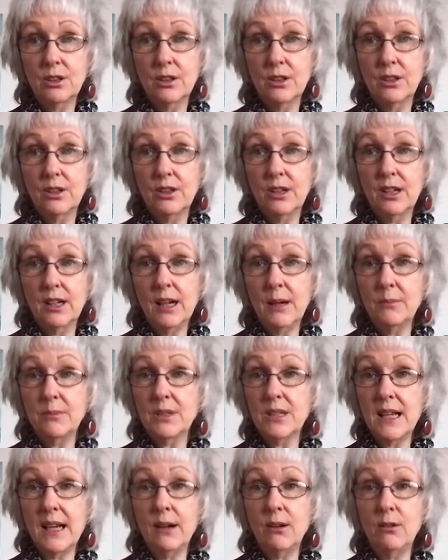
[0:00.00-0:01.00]
That
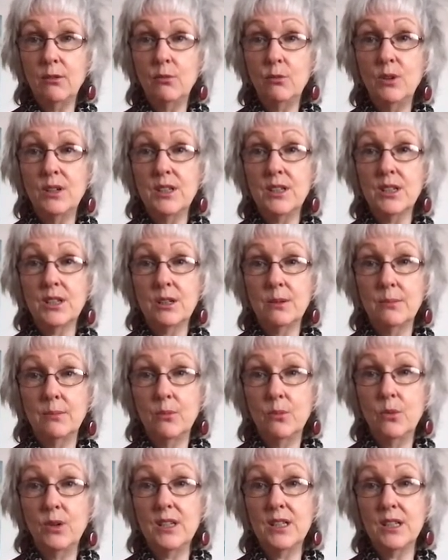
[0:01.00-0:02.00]
comes out of wisdom.
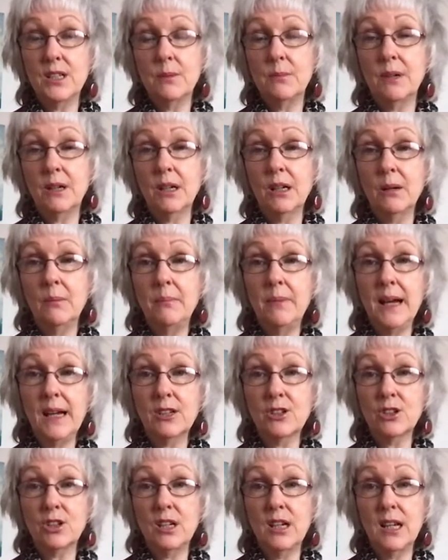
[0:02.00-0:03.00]
Wisdom and
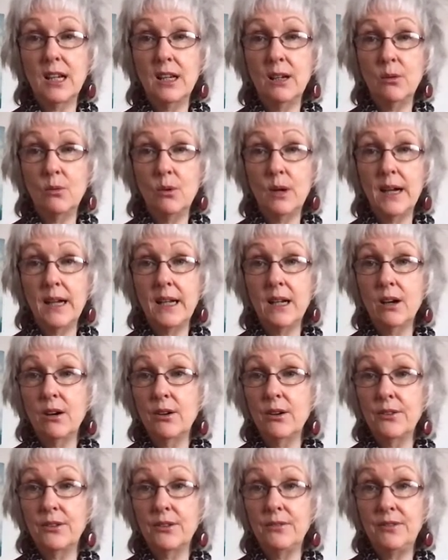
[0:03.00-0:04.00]
compassion, in a way,
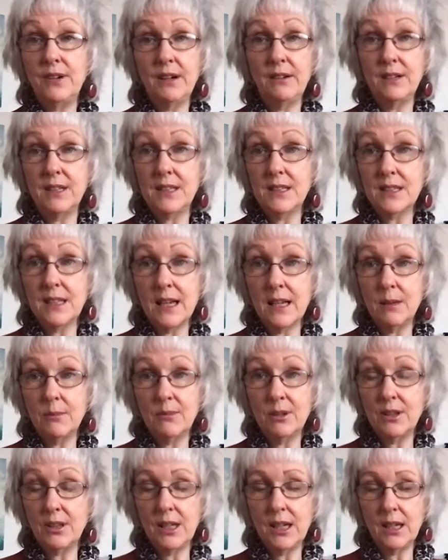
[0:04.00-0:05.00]
are the very same
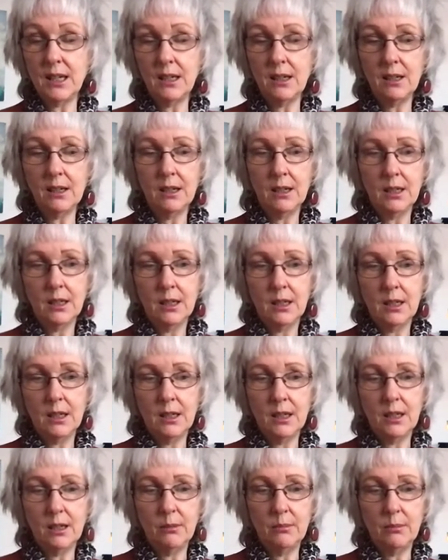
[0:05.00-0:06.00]
thing
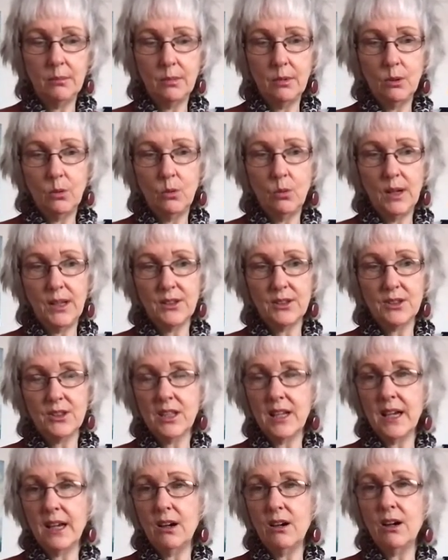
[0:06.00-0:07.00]
once
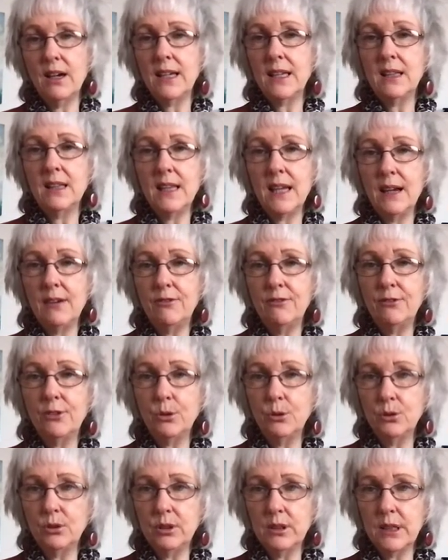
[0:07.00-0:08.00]
they are in their
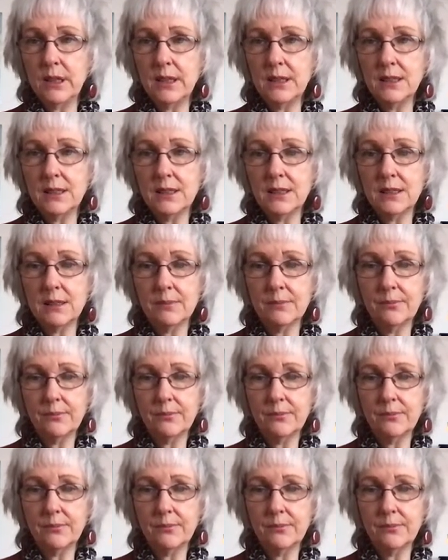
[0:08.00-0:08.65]
fullness.